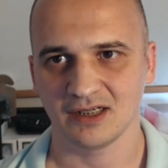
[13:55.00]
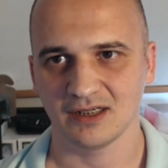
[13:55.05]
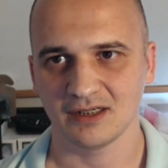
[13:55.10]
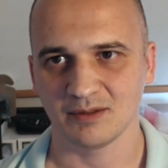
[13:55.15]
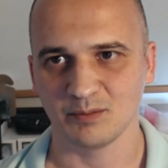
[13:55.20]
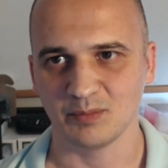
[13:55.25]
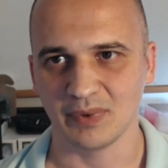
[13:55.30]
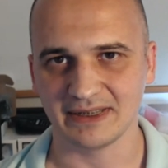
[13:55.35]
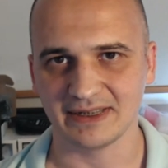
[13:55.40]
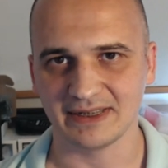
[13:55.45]

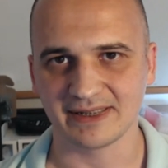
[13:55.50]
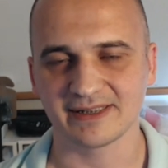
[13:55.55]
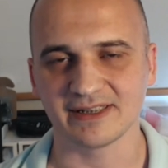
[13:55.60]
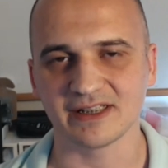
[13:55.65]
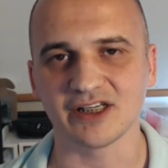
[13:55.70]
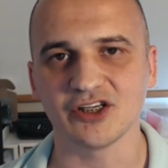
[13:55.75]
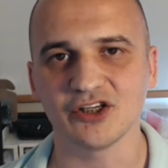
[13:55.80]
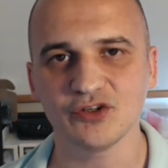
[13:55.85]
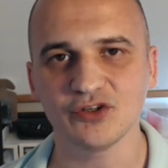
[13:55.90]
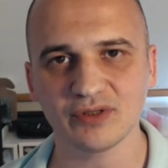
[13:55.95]
But the
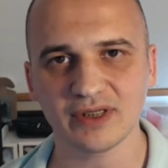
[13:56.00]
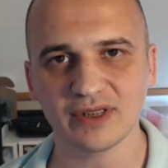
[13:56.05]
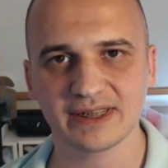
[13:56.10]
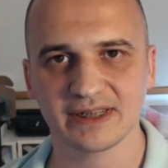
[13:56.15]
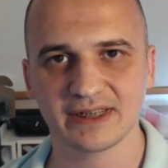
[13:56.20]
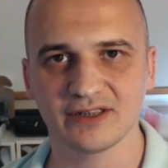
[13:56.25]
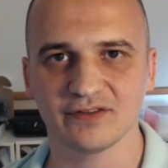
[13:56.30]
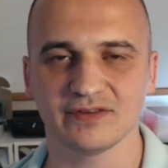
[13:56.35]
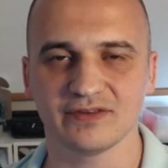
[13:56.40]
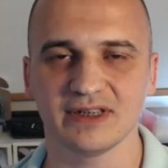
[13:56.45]

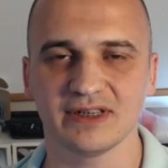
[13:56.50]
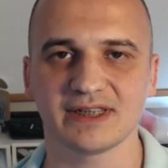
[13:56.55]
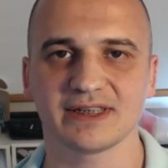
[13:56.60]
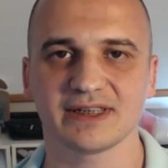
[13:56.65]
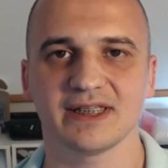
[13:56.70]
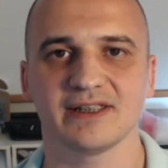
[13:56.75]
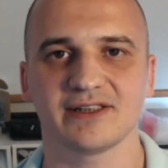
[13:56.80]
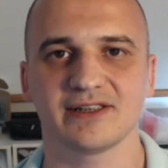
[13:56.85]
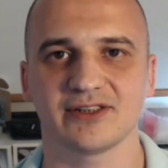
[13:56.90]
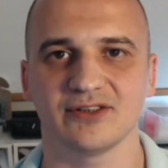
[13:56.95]
security of this
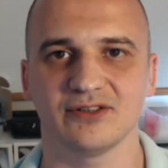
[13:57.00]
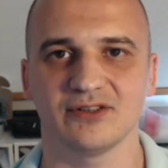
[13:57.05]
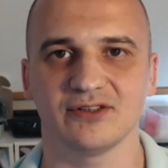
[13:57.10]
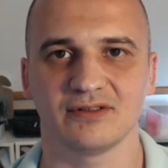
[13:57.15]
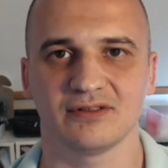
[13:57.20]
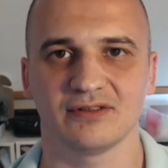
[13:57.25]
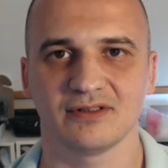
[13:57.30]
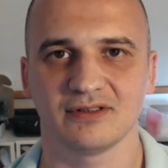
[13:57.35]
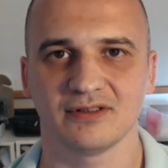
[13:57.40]
sensor,